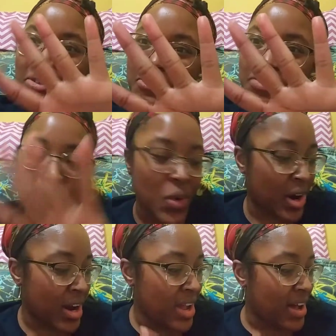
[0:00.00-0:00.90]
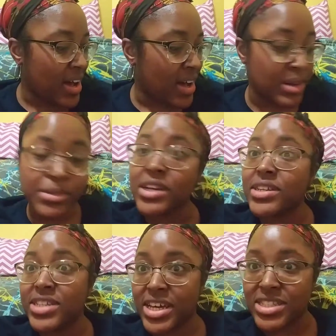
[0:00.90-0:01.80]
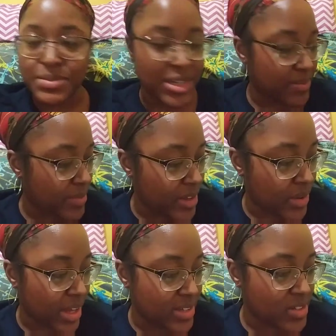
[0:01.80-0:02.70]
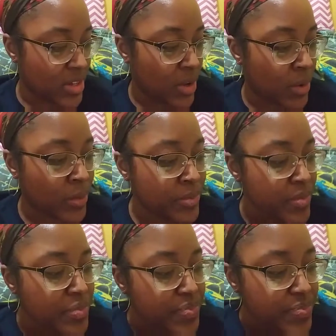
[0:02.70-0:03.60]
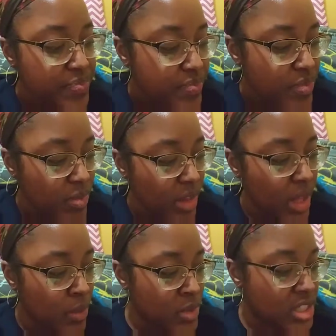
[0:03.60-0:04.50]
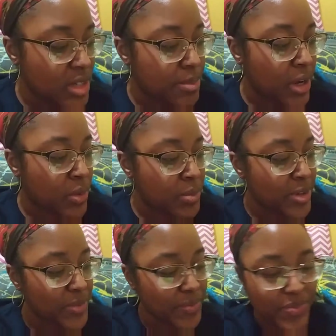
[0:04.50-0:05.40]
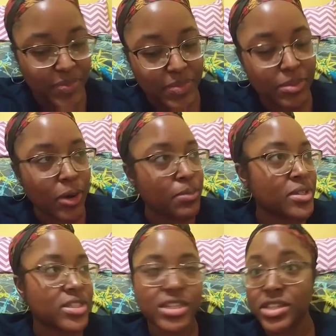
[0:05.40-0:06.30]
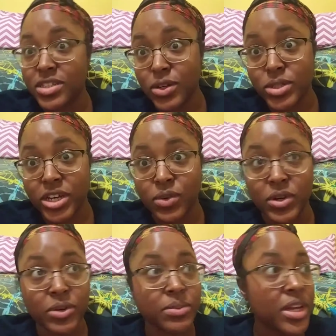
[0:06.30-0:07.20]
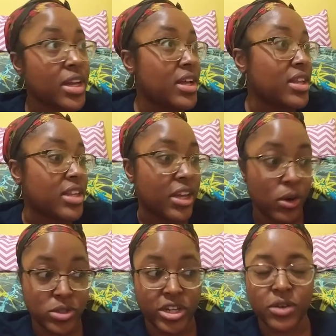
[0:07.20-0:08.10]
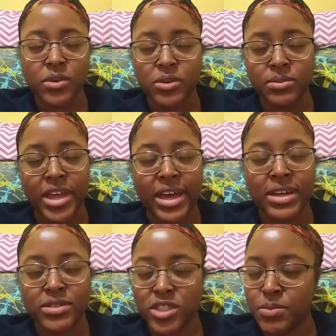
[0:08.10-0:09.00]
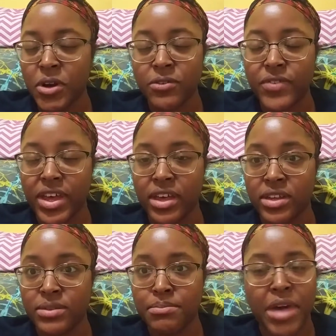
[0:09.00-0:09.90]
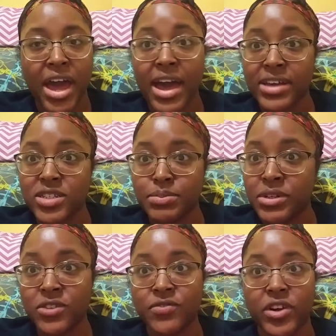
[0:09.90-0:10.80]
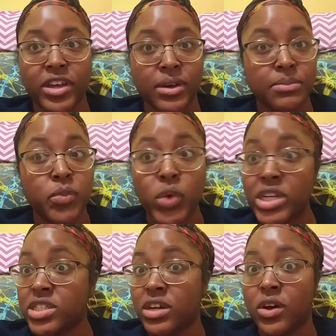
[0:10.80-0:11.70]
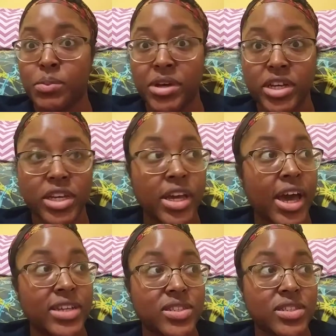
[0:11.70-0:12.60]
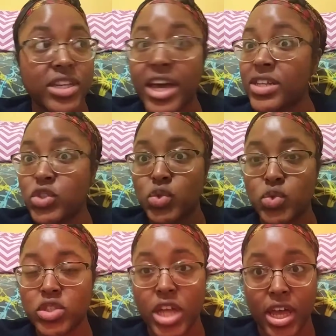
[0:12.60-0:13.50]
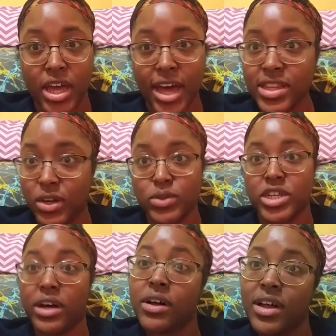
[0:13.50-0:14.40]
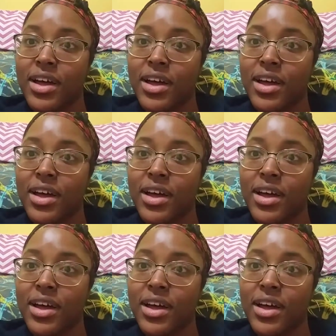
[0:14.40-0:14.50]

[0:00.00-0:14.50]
4, Dead to Me. Okay, so we see Pope. Pope is in his hotel room. The hotel room that Smurf and Baz booked for him weeks ago, but he has yet to stay at the hotel.